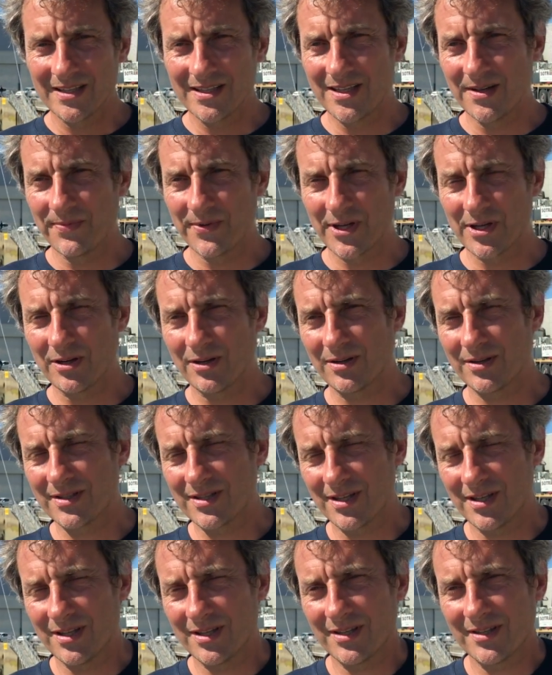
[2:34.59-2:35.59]
difficult
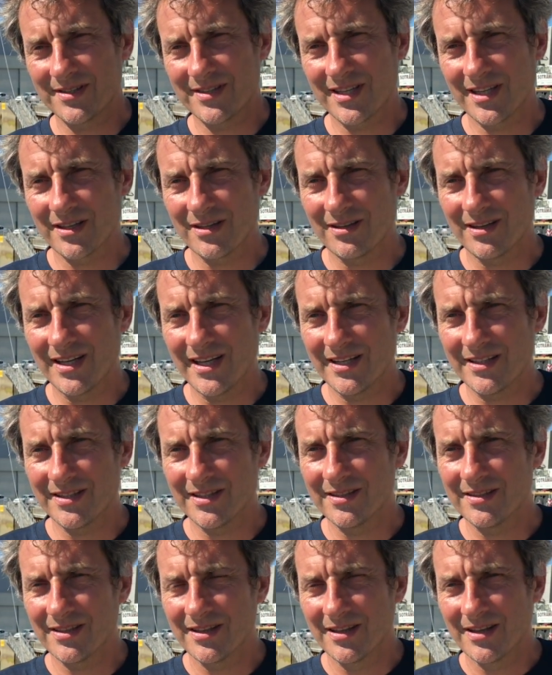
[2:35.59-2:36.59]

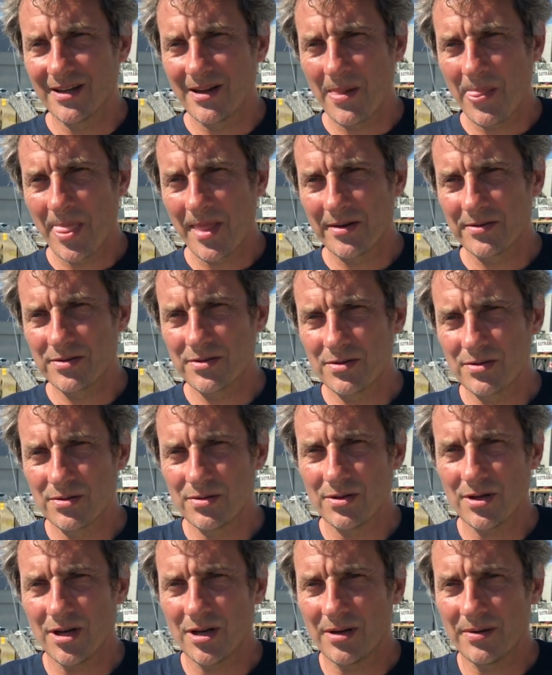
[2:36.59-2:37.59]
single-handed
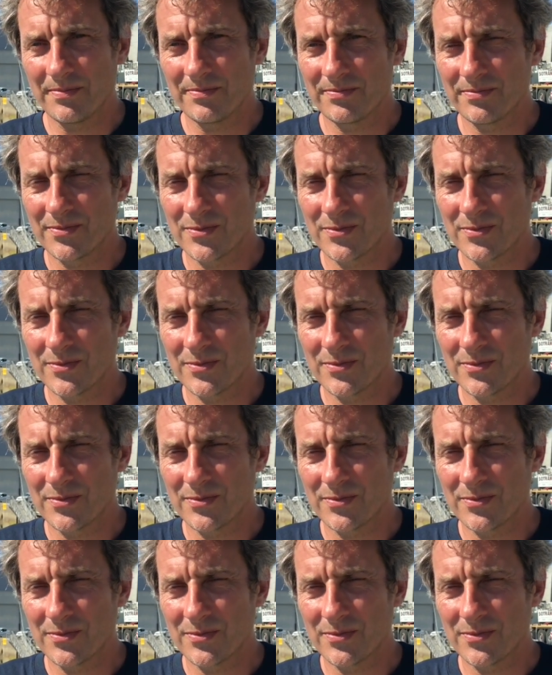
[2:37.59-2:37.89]
to